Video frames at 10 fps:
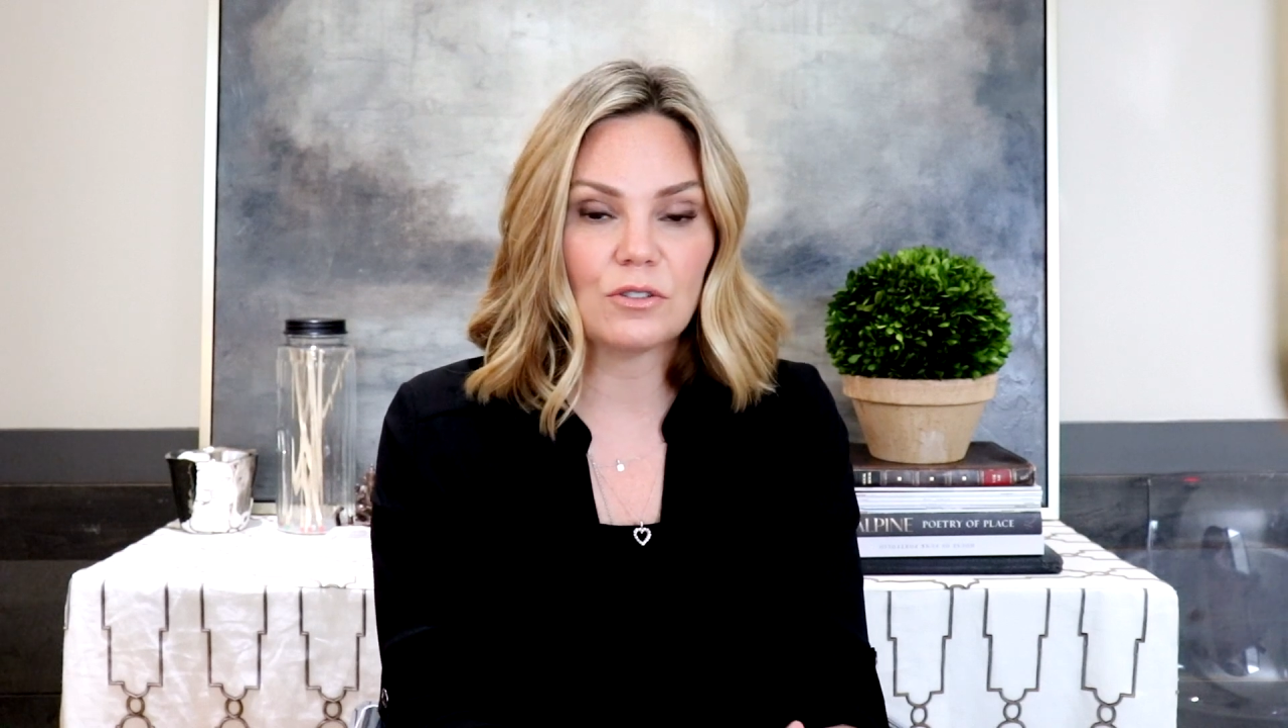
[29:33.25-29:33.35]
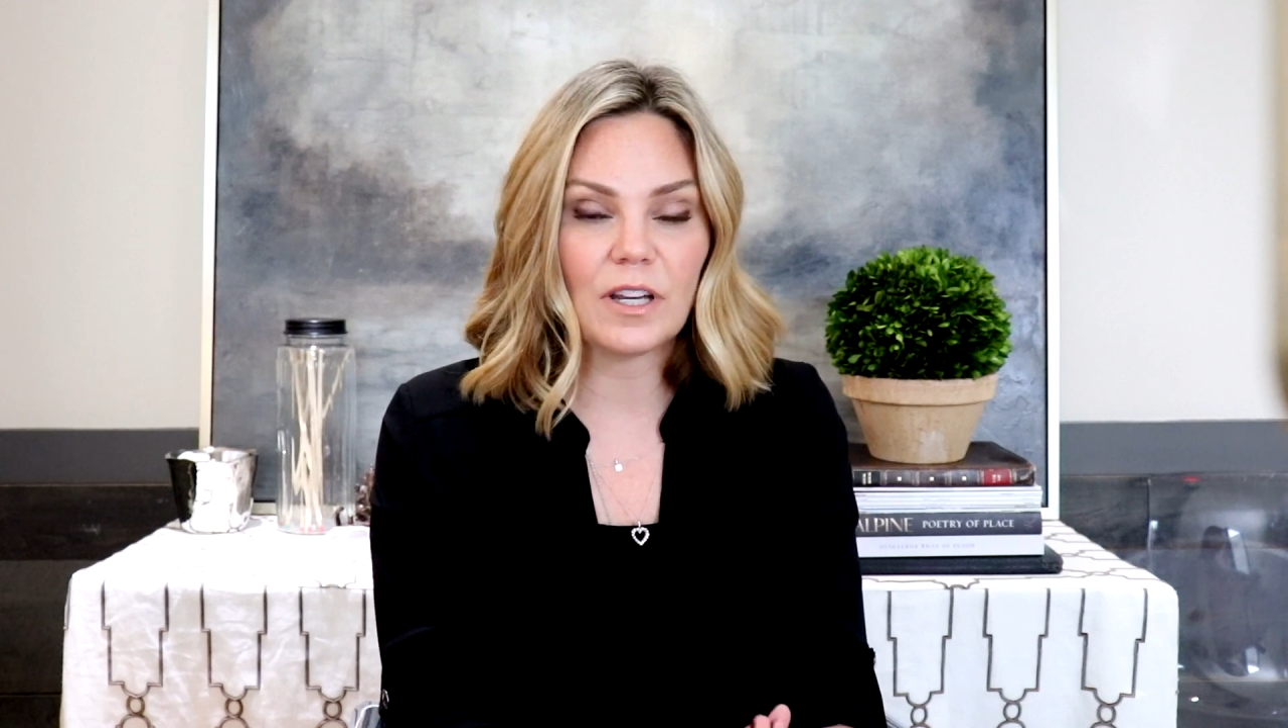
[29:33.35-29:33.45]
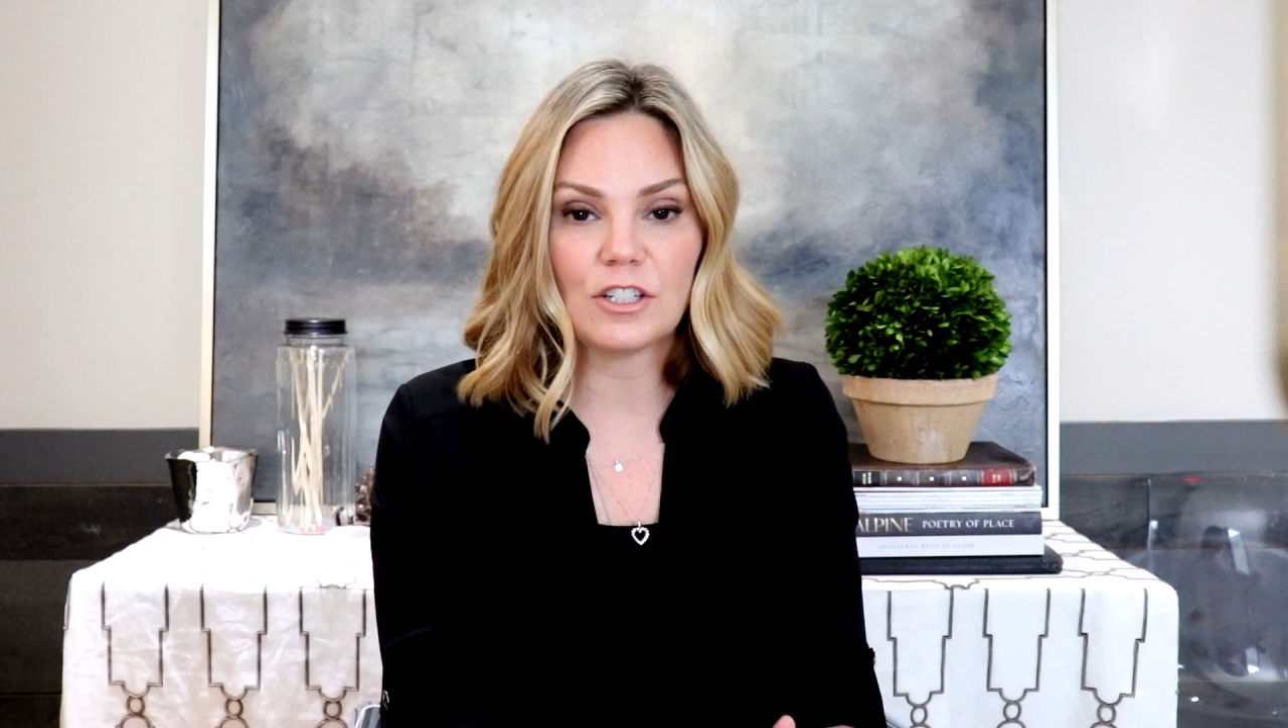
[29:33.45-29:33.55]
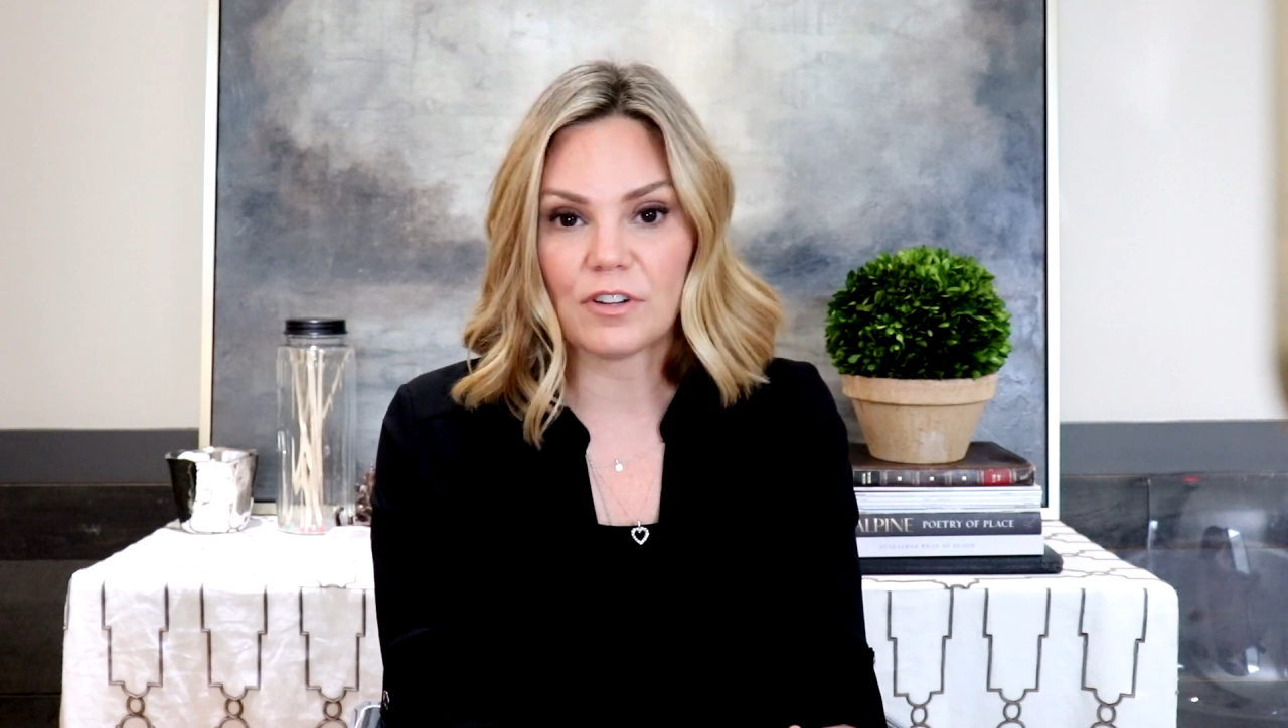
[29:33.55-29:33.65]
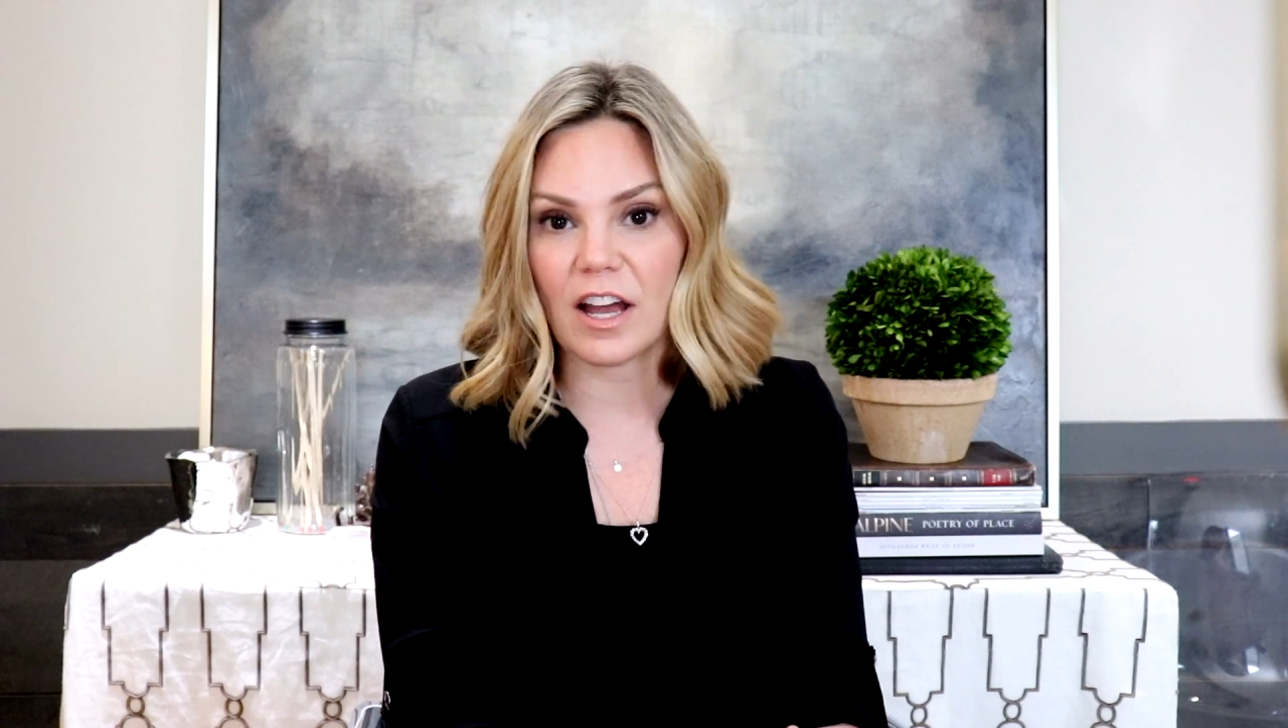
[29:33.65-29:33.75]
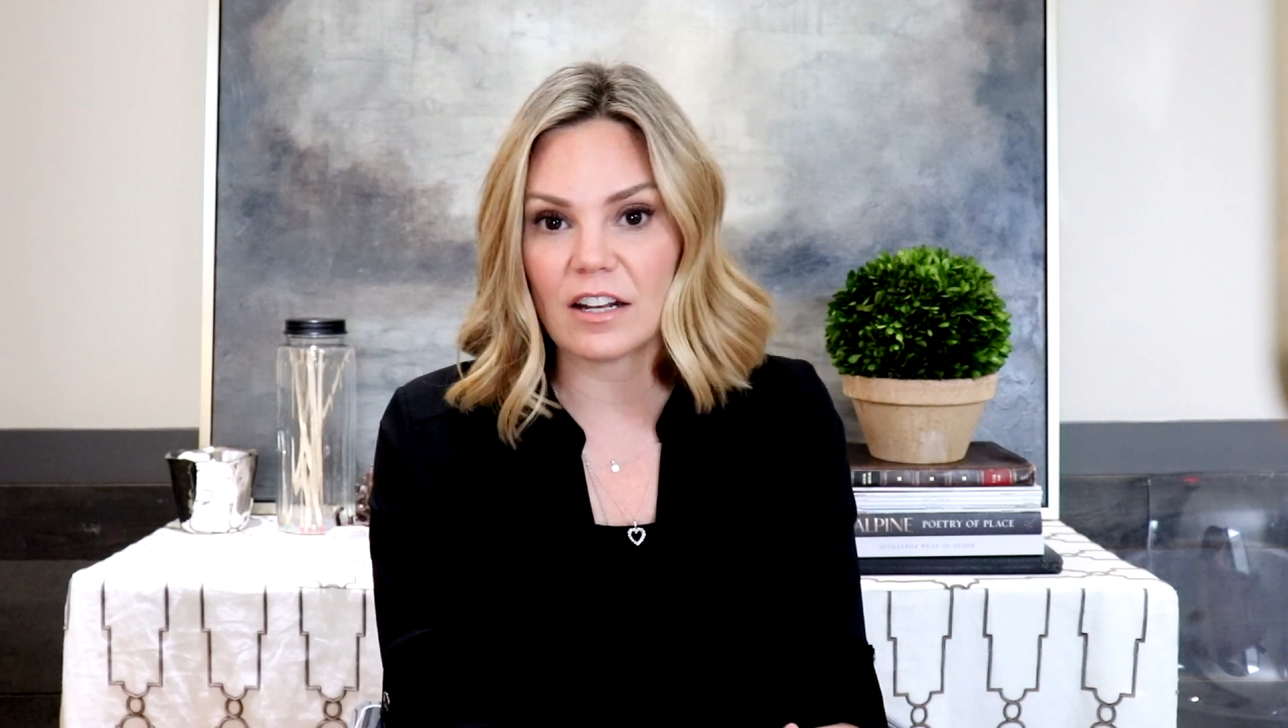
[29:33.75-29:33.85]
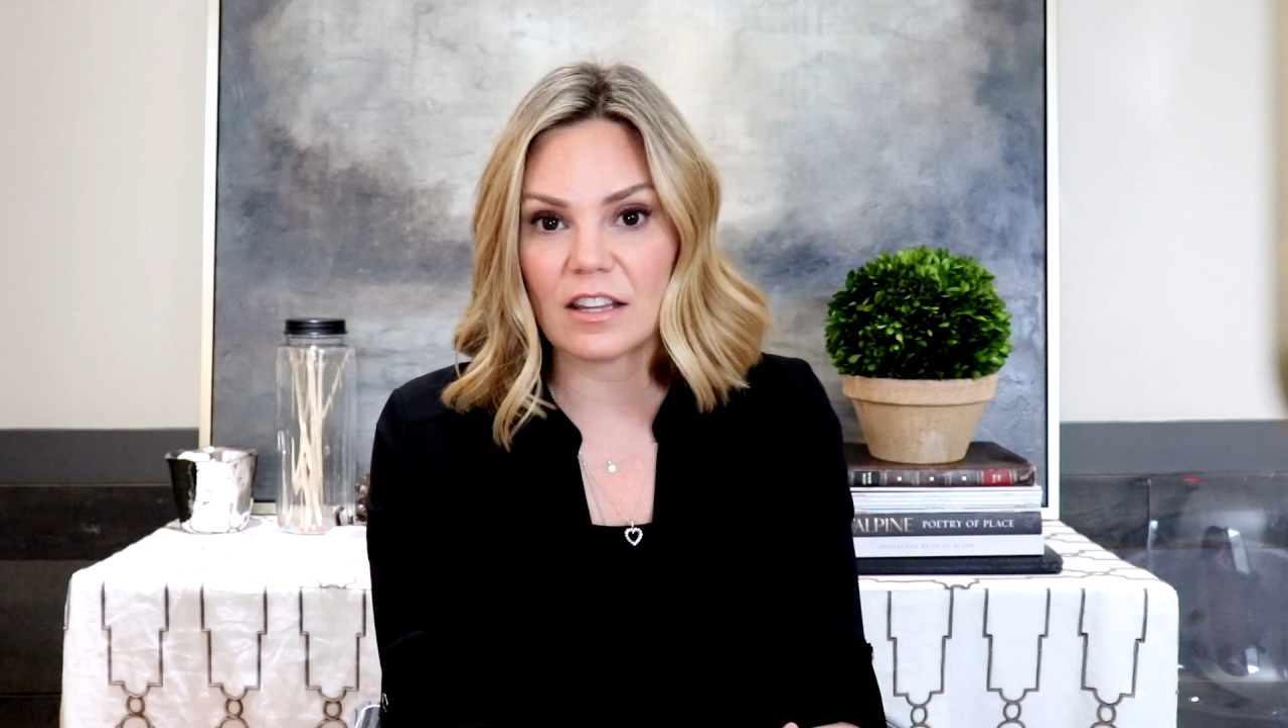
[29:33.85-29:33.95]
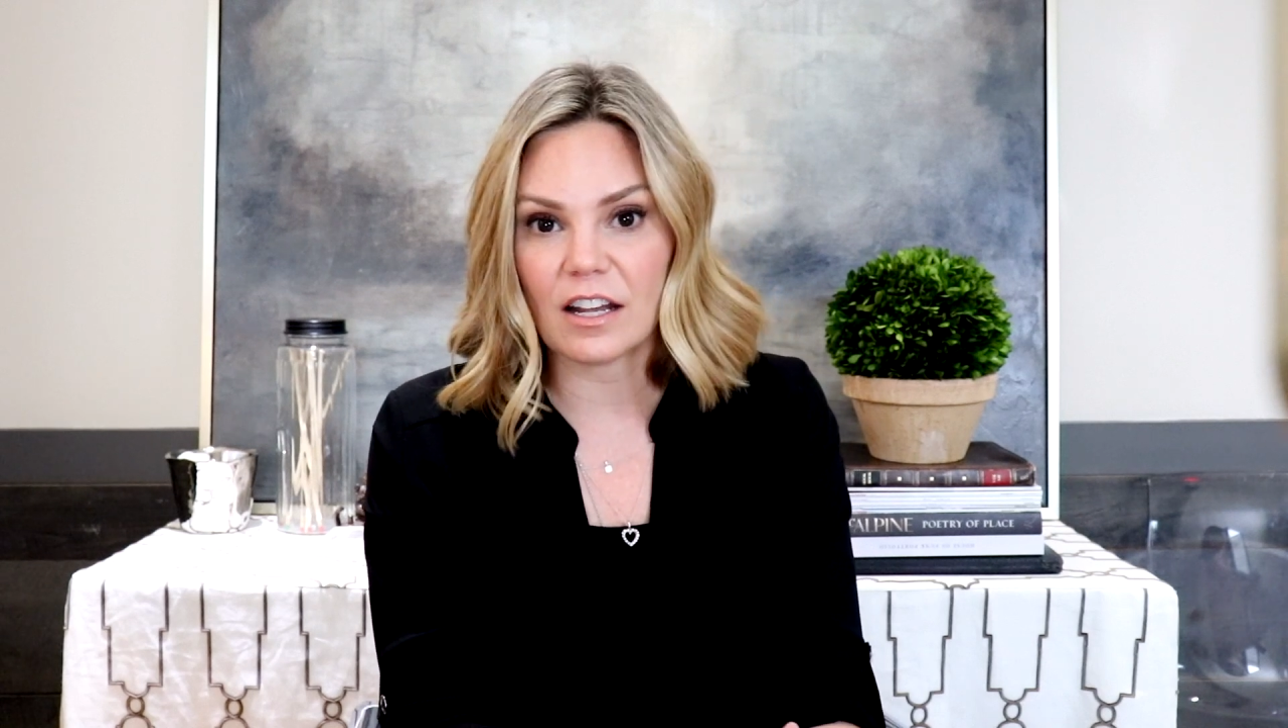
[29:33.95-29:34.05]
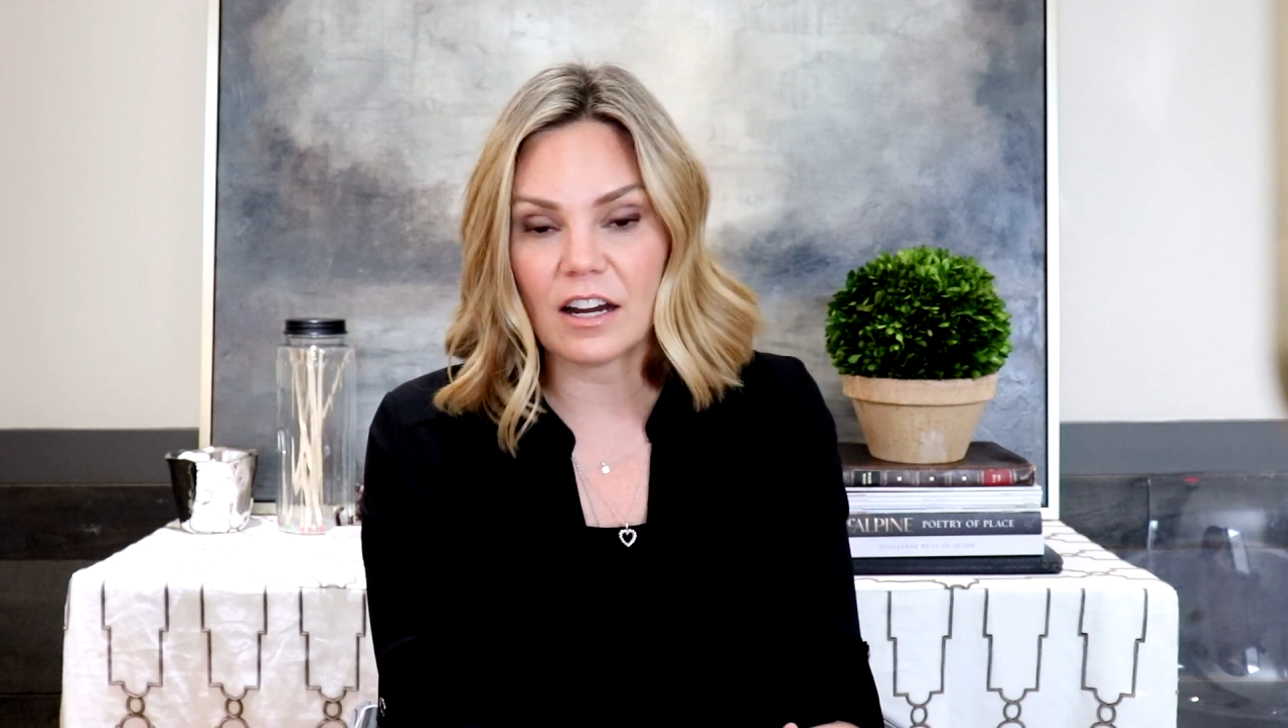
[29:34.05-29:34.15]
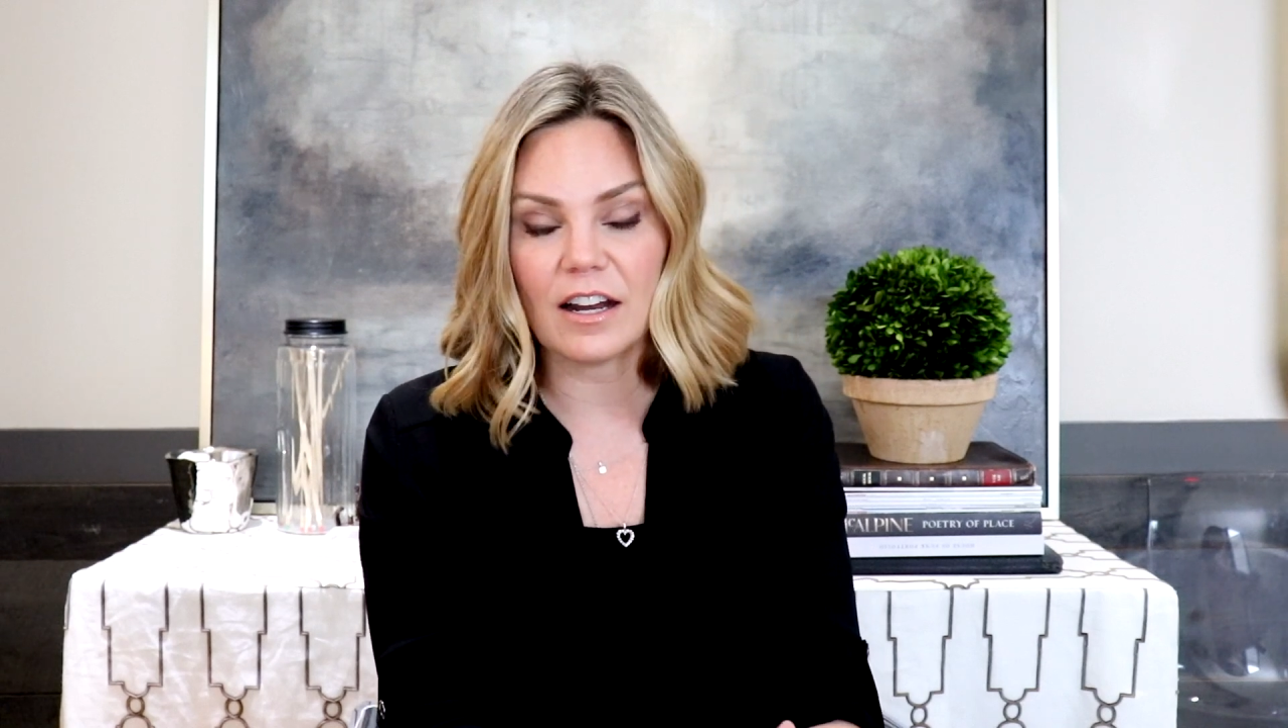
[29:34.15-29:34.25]
Adriana
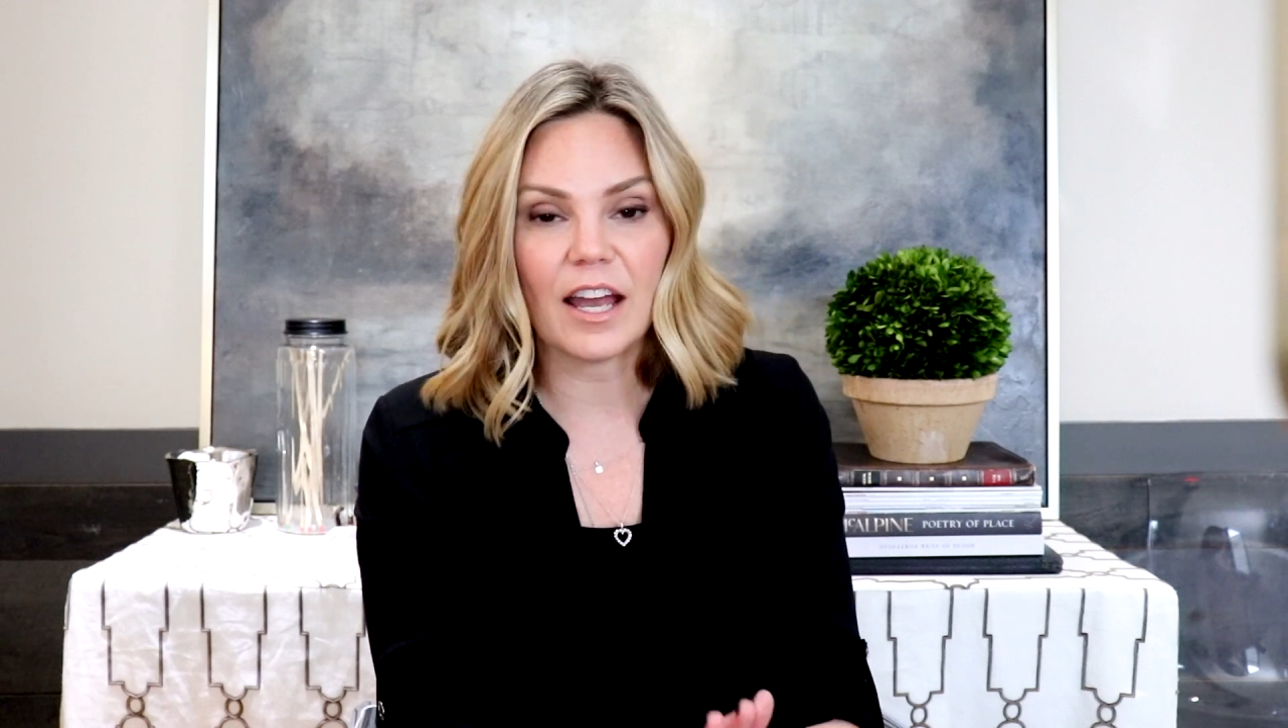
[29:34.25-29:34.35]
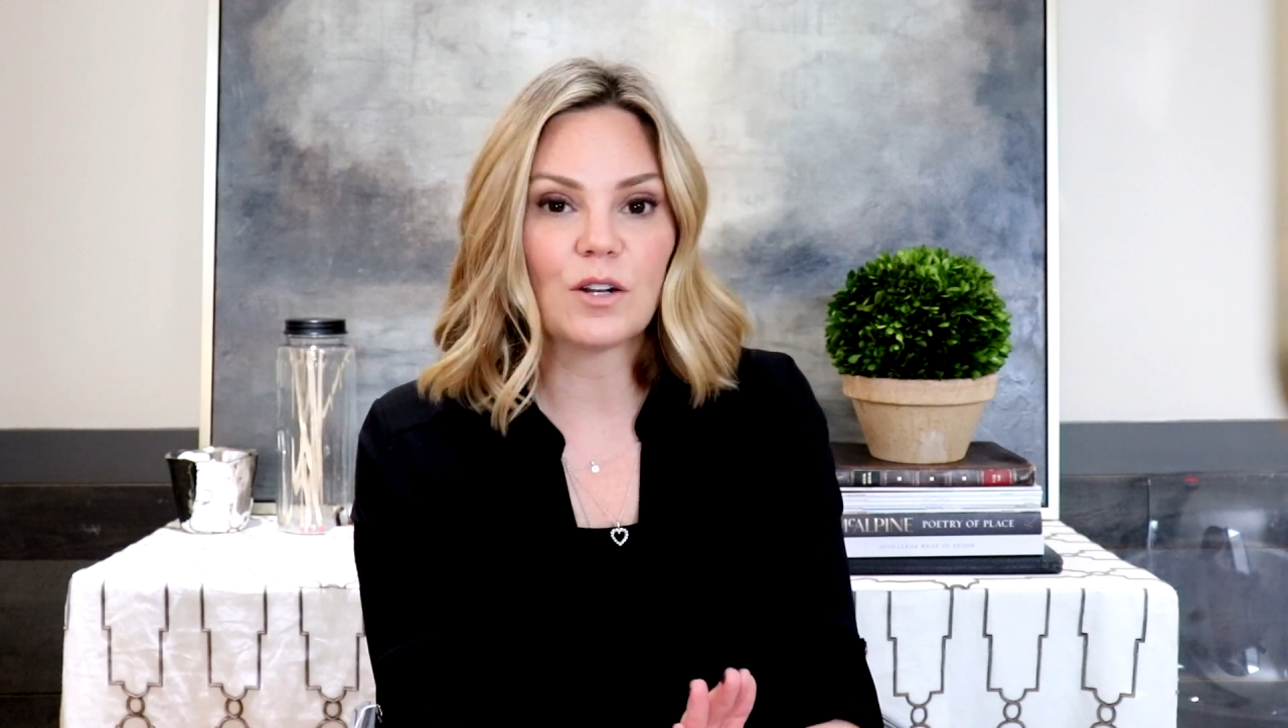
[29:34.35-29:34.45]
there,